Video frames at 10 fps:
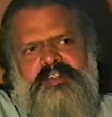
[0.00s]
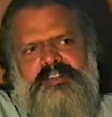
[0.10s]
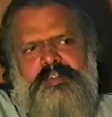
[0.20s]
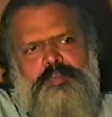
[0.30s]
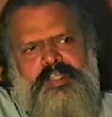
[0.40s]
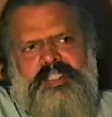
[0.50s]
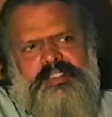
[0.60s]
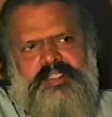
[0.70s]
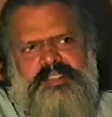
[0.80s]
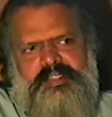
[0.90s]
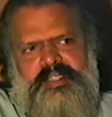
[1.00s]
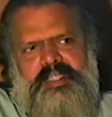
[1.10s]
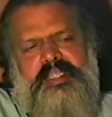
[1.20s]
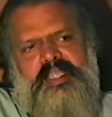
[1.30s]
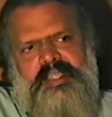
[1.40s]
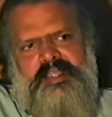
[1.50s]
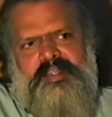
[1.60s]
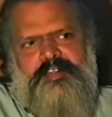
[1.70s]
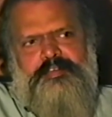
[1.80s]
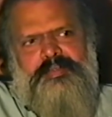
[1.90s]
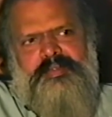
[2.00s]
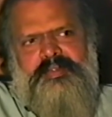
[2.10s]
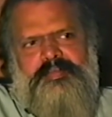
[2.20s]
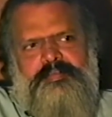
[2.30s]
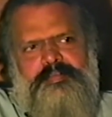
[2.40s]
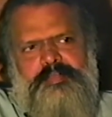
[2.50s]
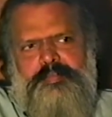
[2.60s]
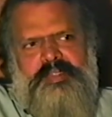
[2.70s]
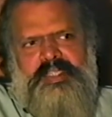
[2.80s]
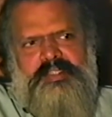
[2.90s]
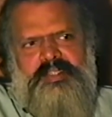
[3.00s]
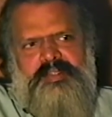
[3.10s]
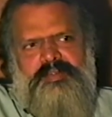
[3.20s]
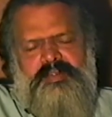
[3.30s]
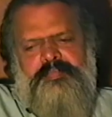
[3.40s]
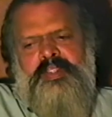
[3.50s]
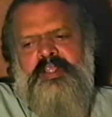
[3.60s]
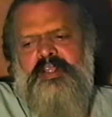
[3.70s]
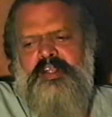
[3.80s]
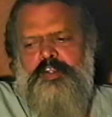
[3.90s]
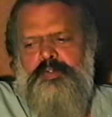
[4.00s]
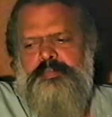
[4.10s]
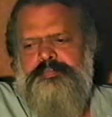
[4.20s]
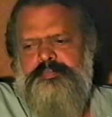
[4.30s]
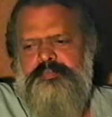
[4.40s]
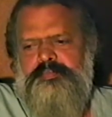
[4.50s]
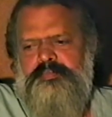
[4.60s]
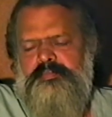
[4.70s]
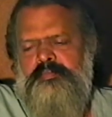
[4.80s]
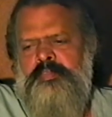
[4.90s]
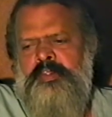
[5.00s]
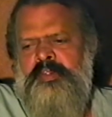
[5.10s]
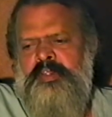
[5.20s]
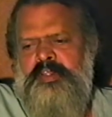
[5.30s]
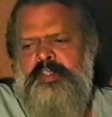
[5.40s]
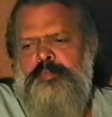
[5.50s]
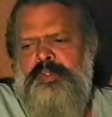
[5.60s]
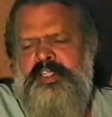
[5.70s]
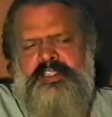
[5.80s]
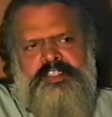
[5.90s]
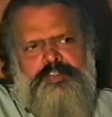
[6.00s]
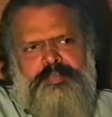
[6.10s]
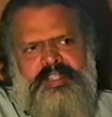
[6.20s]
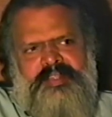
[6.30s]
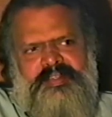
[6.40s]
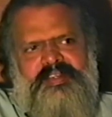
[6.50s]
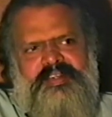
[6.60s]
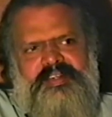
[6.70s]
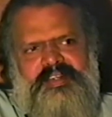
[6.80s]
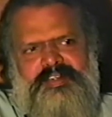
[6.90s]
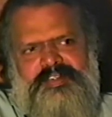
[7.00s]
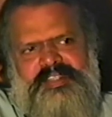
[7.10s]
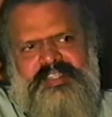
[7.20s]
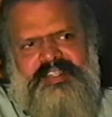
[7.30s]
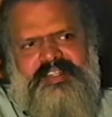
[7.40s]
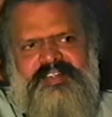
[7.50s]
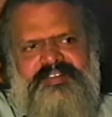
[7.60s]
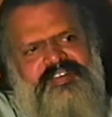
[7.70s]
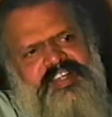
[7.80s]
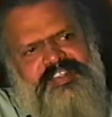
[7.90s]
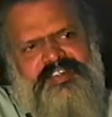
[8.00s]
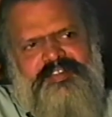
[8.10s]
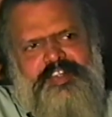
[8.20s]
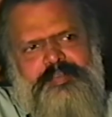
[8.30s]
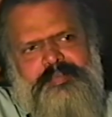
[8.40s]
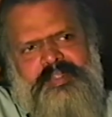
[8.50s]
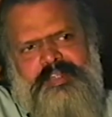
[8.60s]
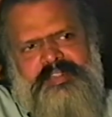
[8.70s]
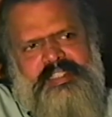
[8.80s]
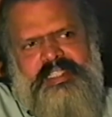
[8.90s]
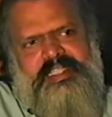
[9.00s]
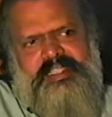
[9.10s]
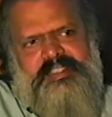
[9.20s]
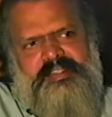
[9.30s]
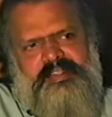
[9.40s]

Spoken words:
some organizations like CARE, or people like that, on how immunization should be done to children, any sort of advisory things.